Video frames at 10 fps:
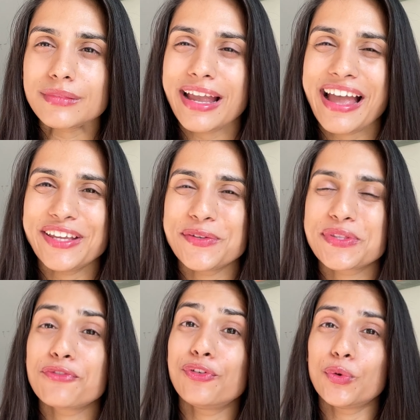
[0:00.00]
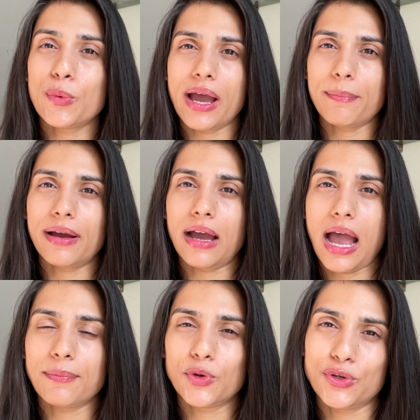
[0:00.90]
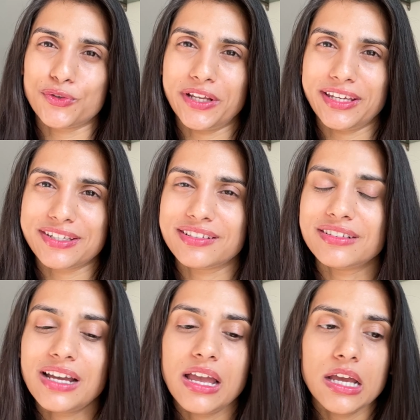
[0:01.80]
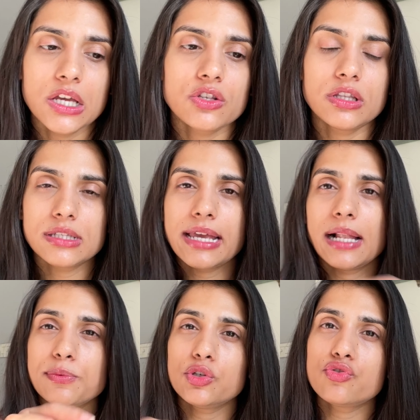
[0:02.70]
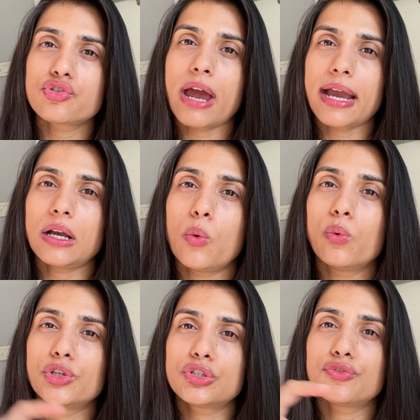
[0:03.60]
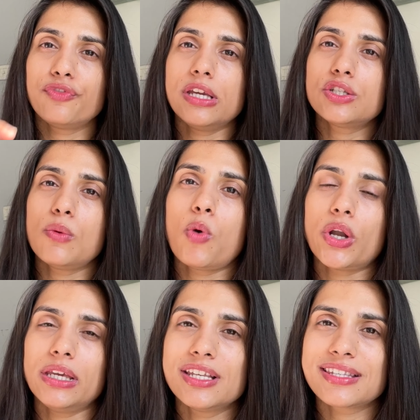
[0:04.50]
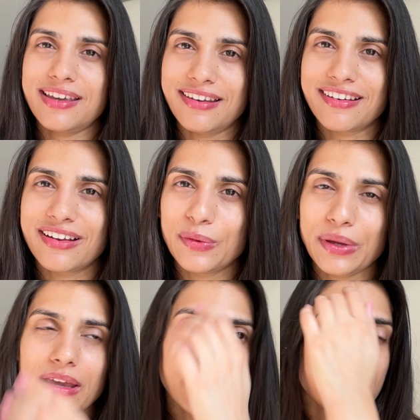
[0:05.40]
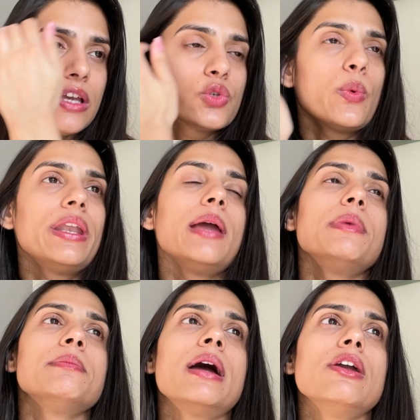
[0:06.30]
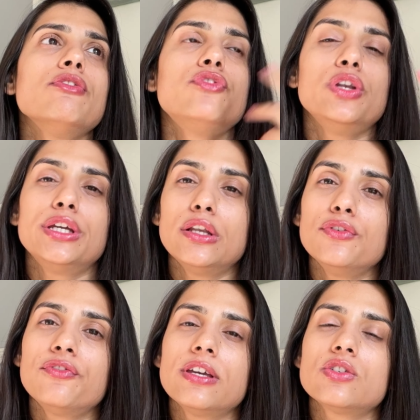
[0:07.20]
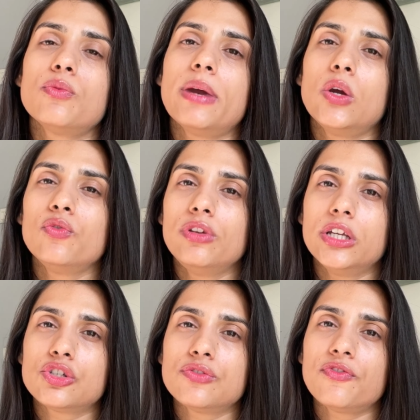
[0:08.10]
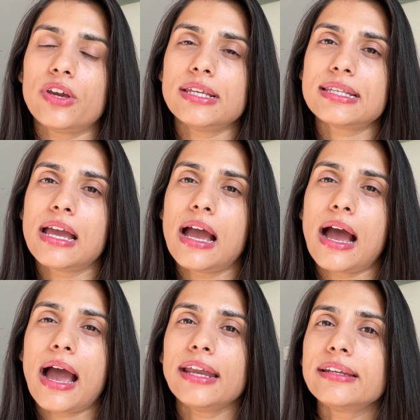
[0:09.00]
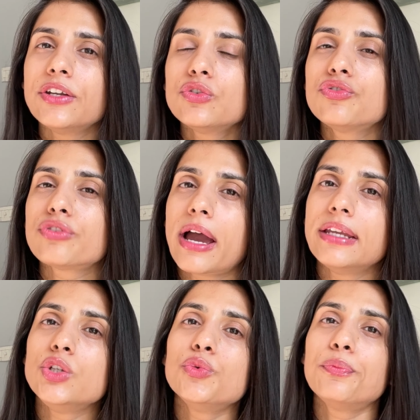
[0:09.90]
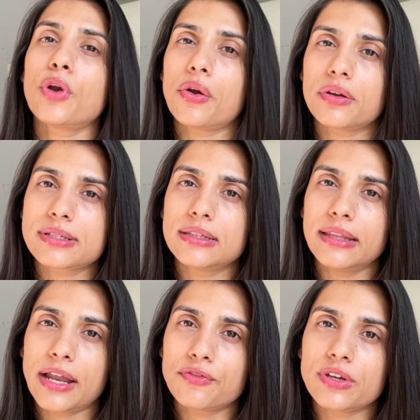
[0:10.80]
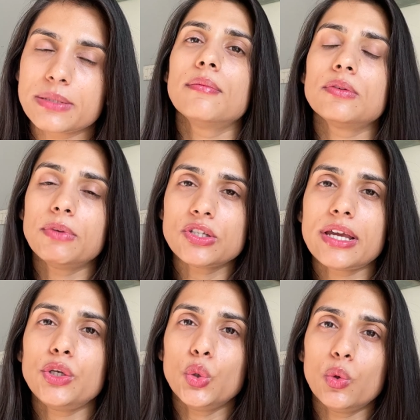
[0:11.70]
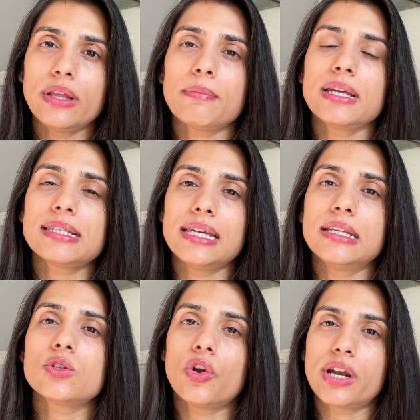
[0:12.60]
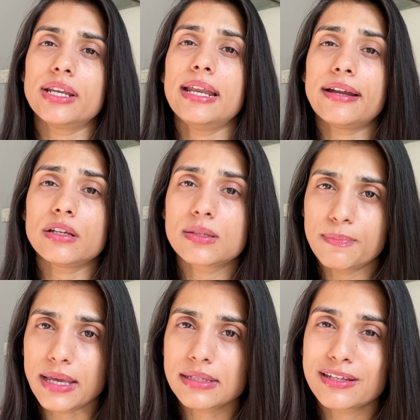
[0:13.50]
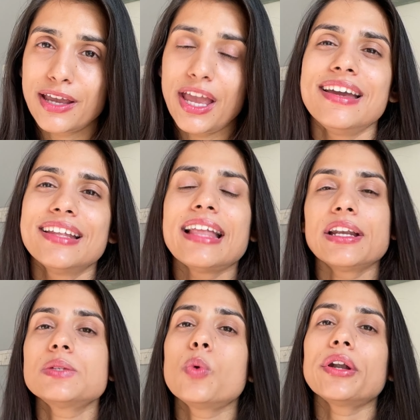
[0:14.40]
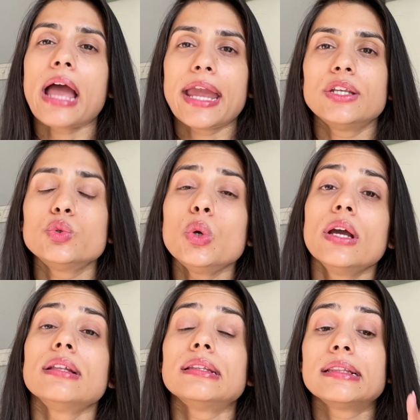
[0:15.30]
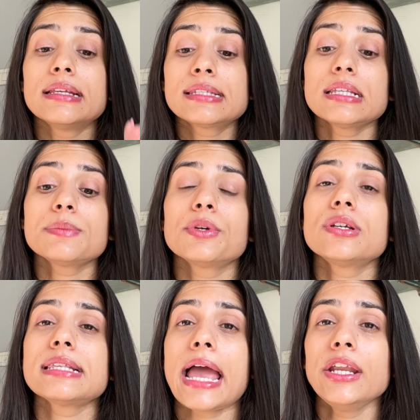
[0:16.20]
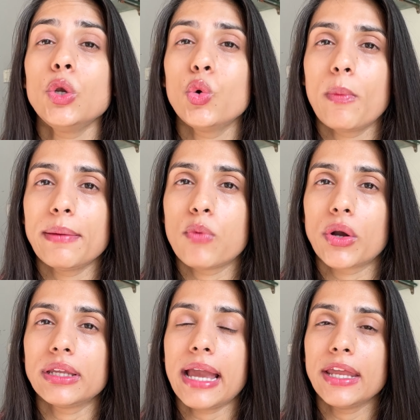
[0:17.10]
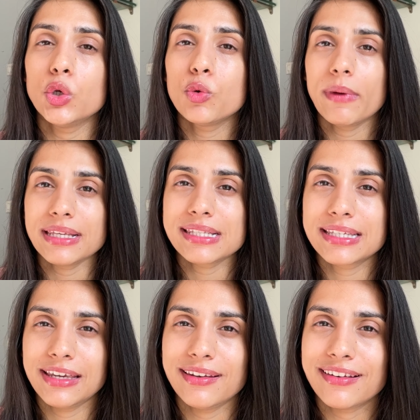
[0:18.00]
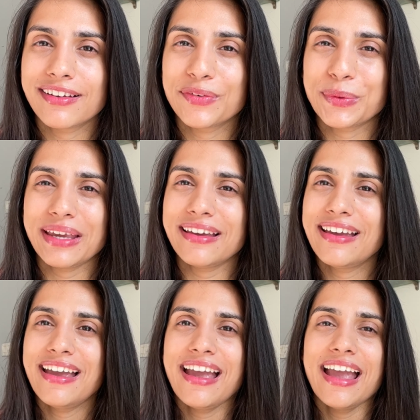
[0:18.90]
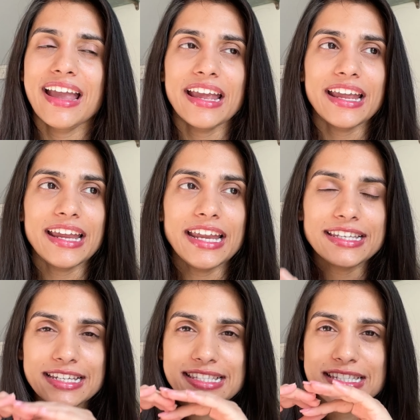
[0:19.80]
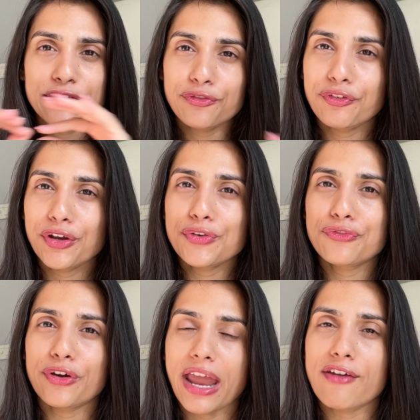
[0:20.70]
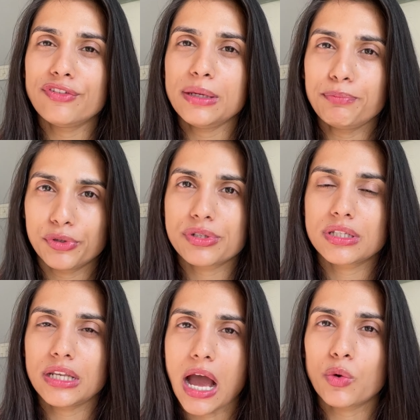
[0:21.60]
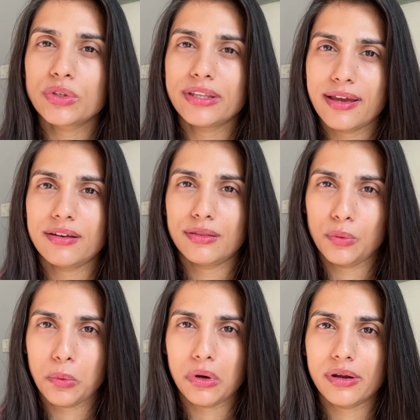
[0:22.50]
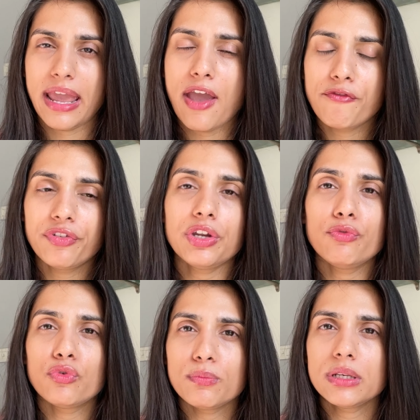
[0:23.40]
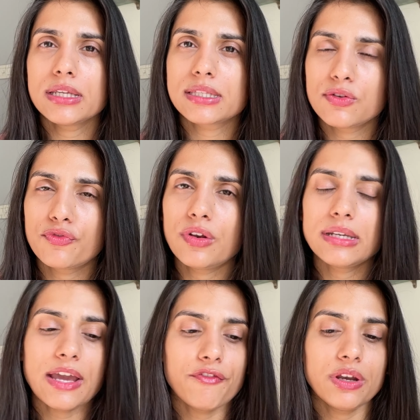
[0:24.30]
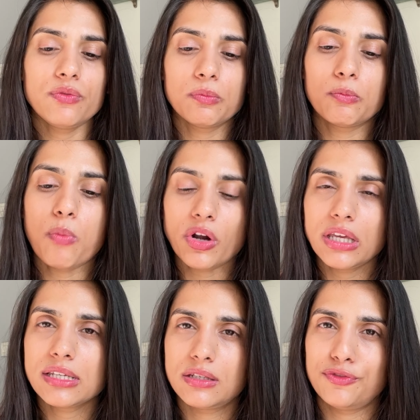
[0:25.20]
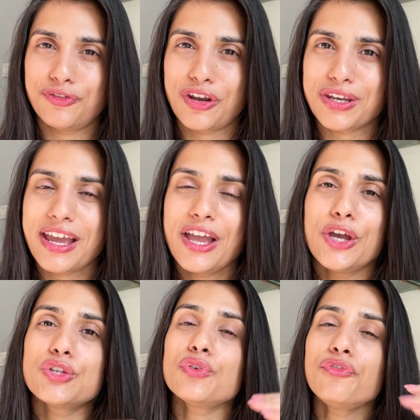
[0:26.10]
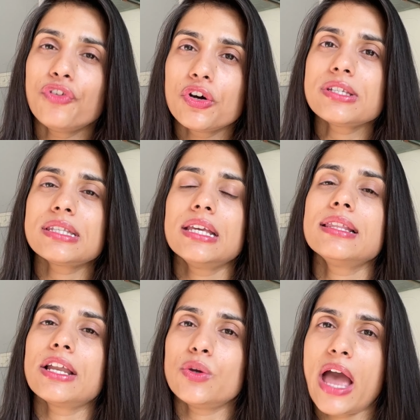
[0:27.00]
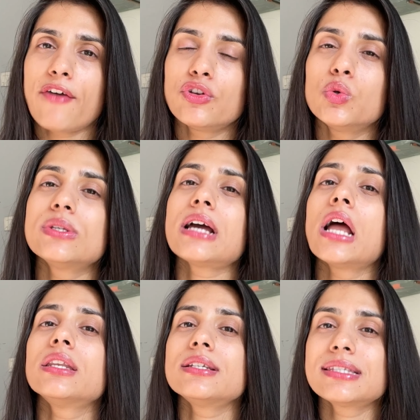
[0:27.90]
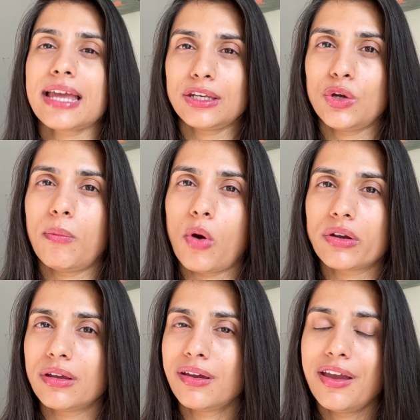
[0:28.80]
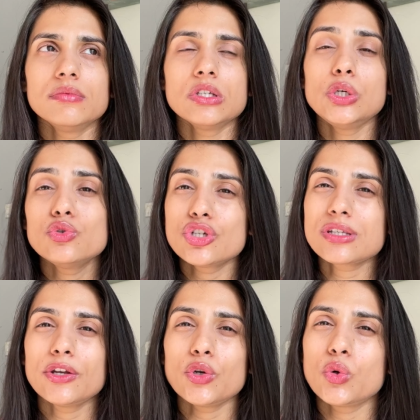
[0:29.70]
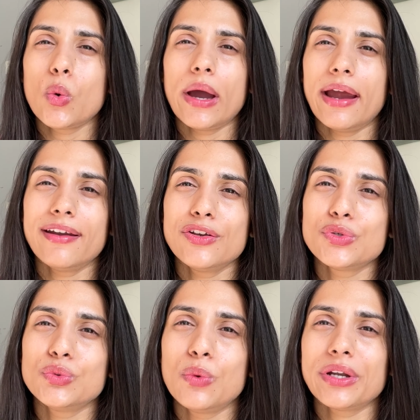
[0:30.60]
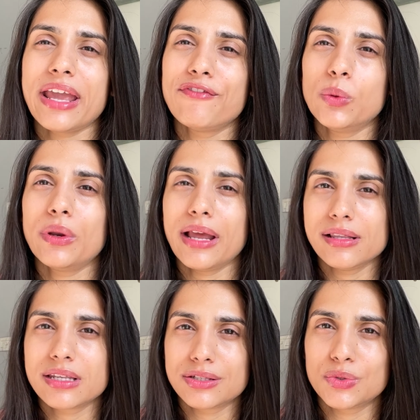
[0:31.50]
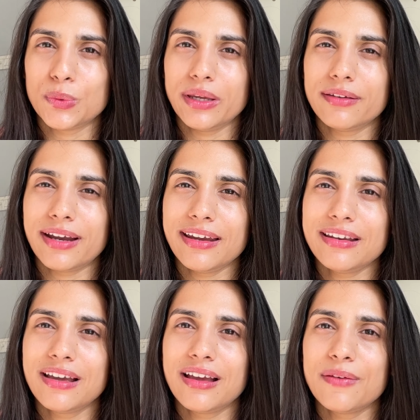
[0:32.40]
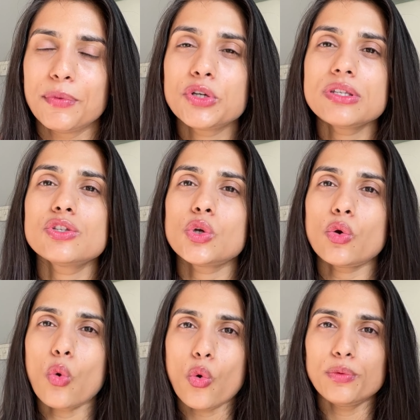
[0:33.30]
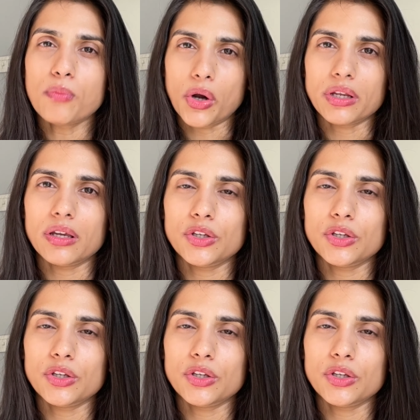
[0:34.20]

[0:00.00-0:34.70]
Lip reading: I use the Flow app. I'm going to link it here. So this helps you track which phase your body is in. Okay. So when I'm in my follicular phase or my ovulation phase, I tend to try new products in that phase because I know that my skin is already at its best. That is what I do. This is because I know my body, I know my skin. Okay. It is different for every person out there in the world. Every woman is different, every body is different. So first thing that you have to do is understand your body. You just cannot go ahead and do what everyone else is doing, right? Because it's your own body.